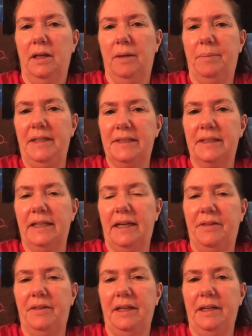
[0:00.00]
basically, I
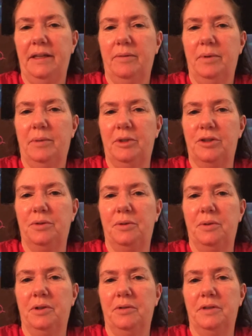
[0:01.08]
think what I'm going to show you
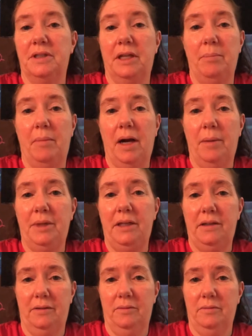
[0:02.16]
here is a mommy
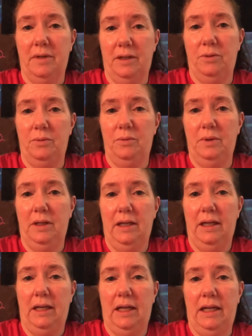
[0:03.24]
raccoon,
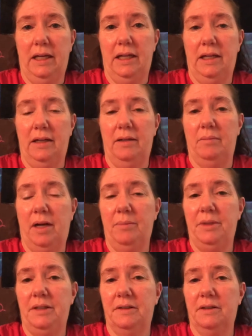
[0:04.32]
and
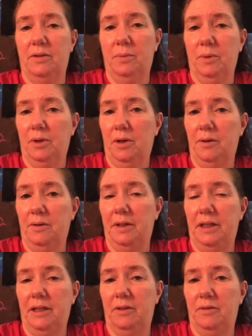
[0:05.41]
mommy is going to work hard to
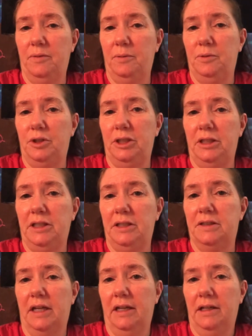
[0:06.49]
get the food she
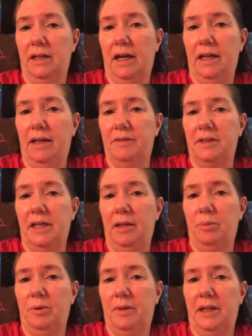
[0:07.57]
needs. I have a
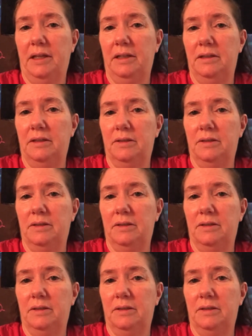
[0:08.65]
table that is